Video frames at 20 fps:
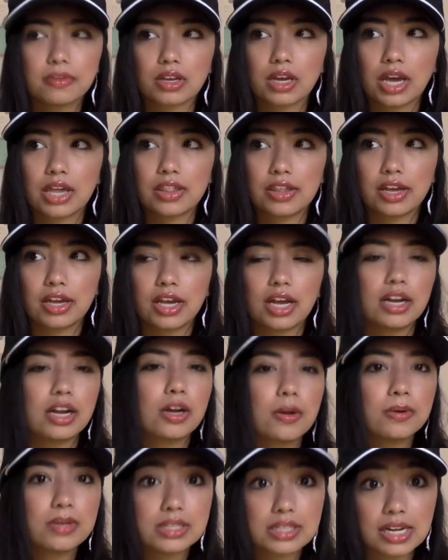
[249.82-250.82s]
I think. And I
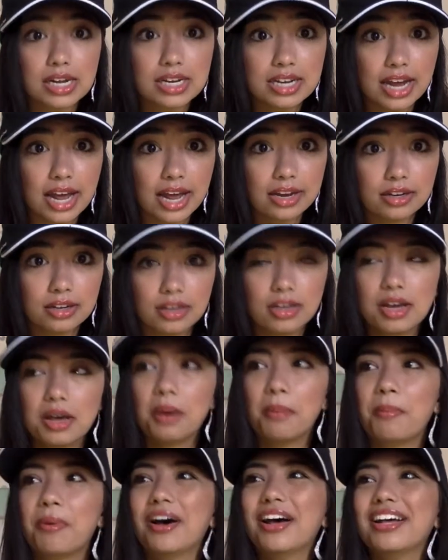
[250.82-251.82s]
know he's not dead,
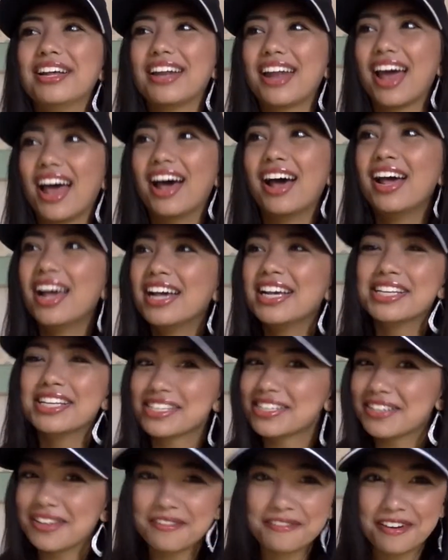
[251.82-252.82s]
but uh,
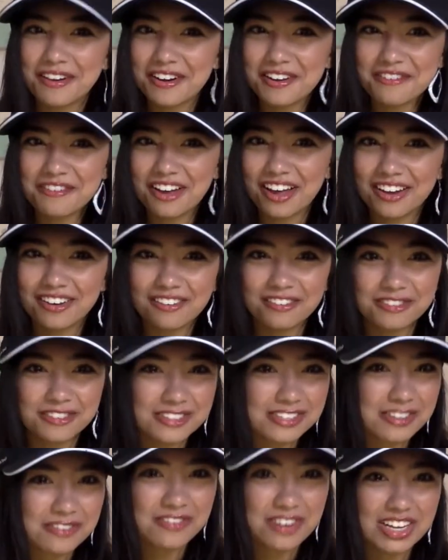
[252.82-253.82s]
still very final for
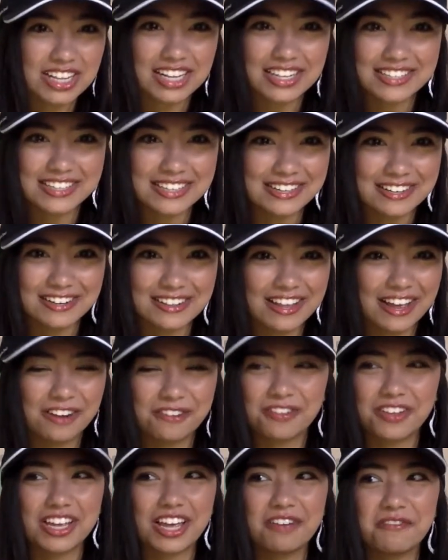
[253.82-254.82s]
somebody that's in your life,
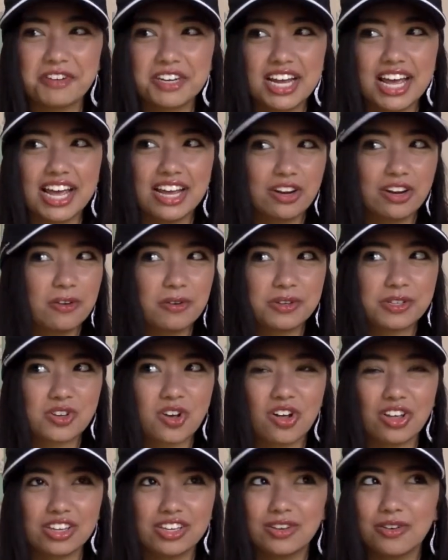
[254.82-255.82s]
like, every day and always
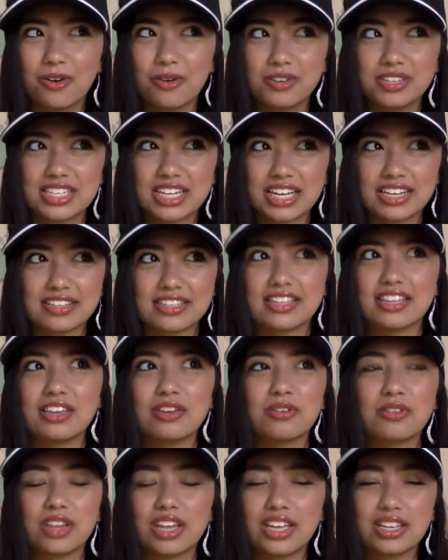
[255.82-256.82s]
calling you, always texting
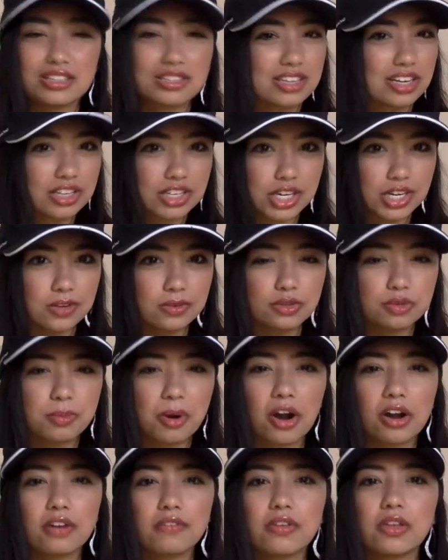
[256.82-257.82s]
you, like, such a huge
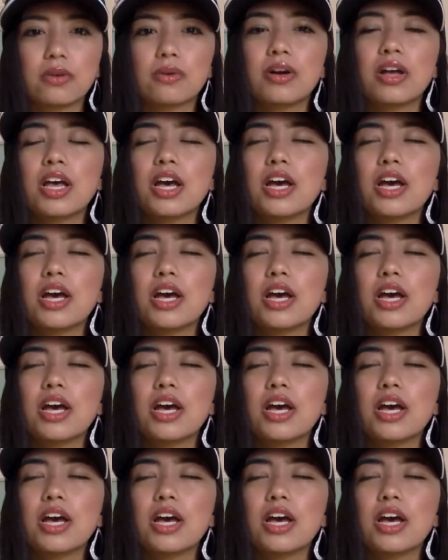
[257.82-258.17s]
part of you.